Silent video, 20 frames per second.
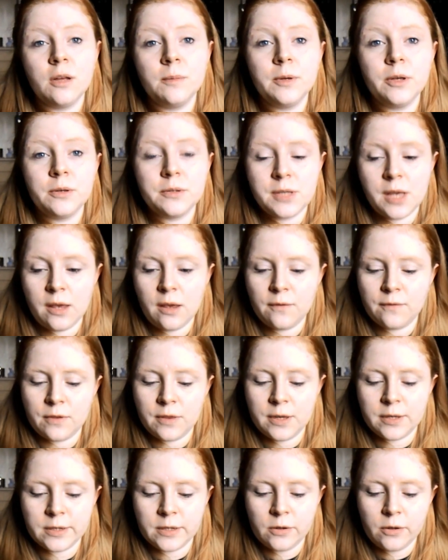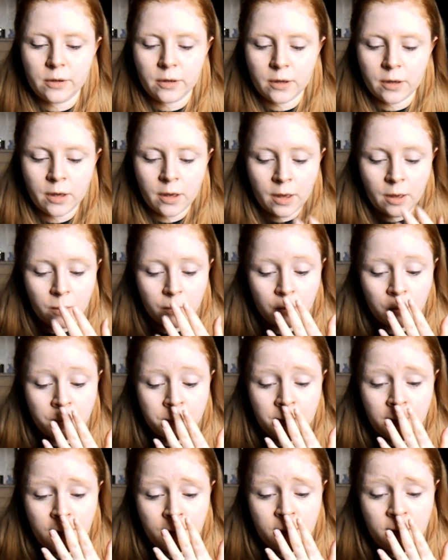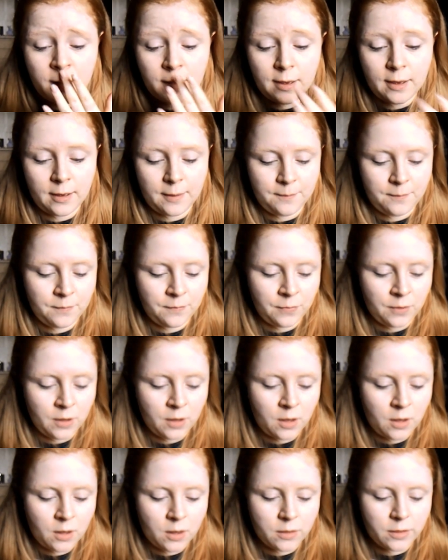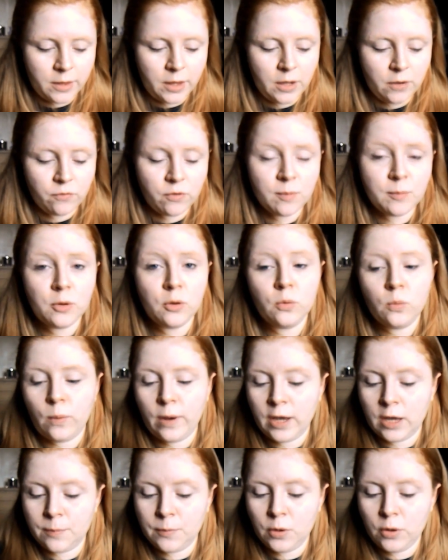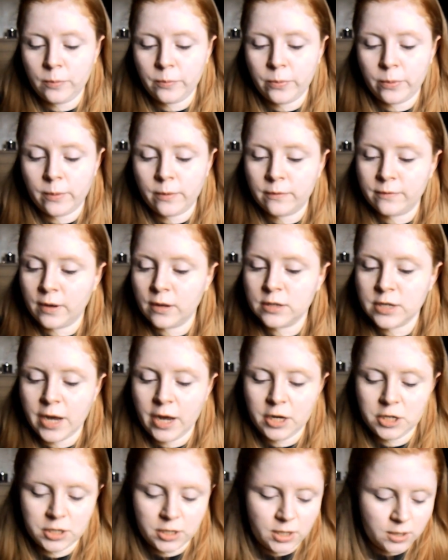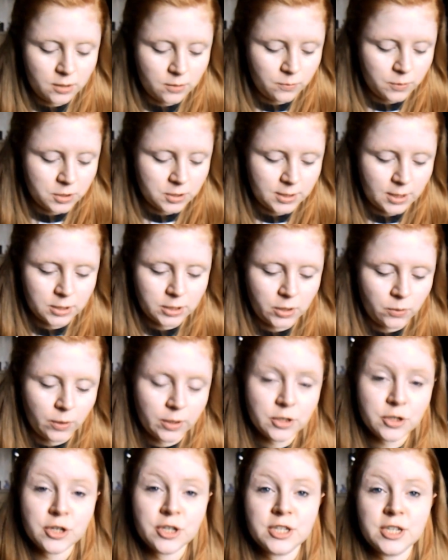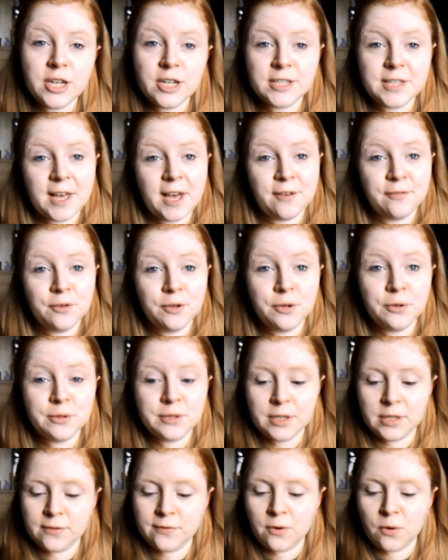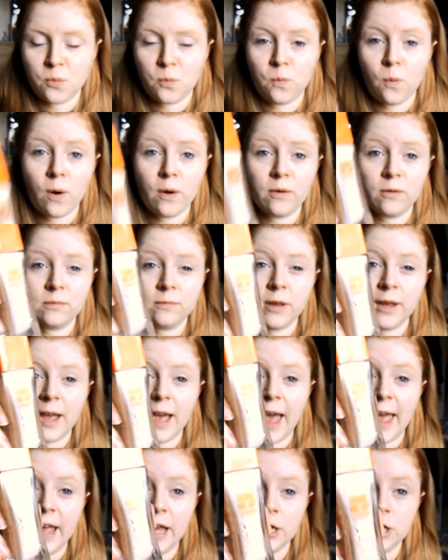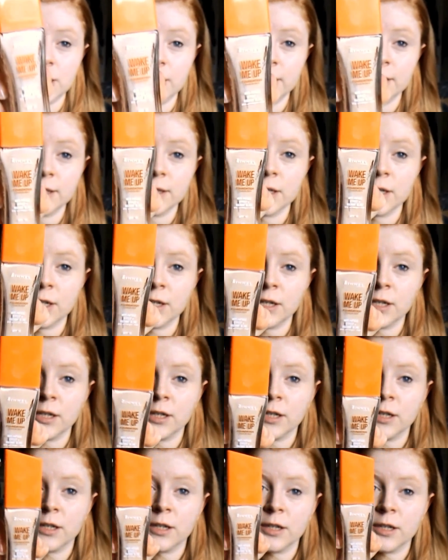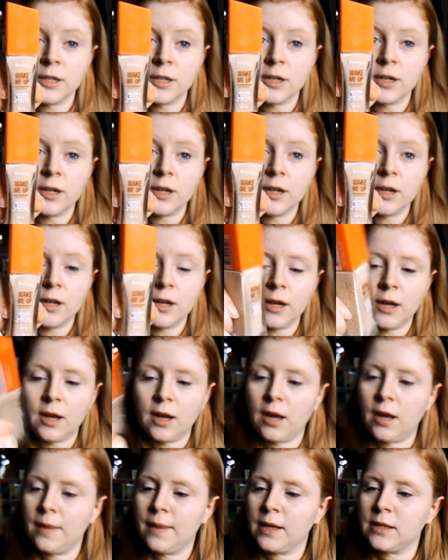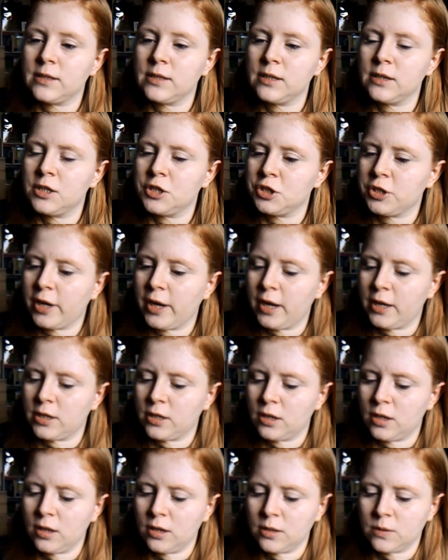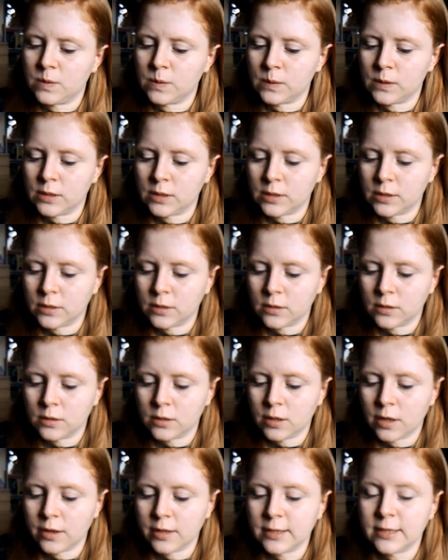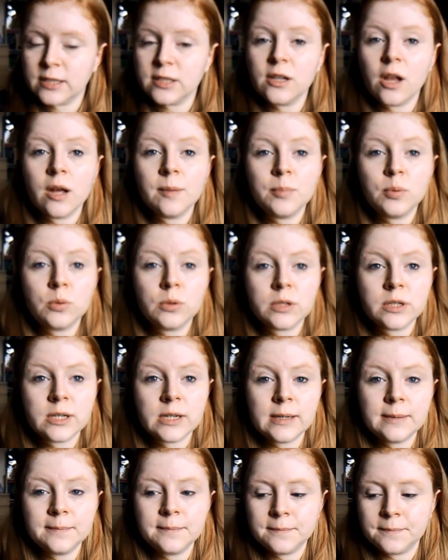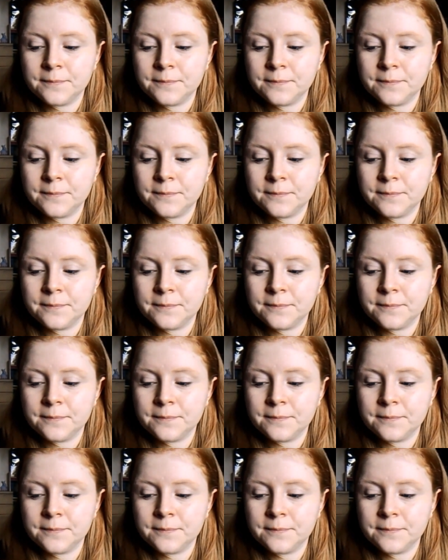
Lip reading: I'll be using for this look will be the Rimmel Wake Me Up foundation, which is actually quite dusty because I haven't used this for like ages. And that's in the shade, I think this is Light Porcelain.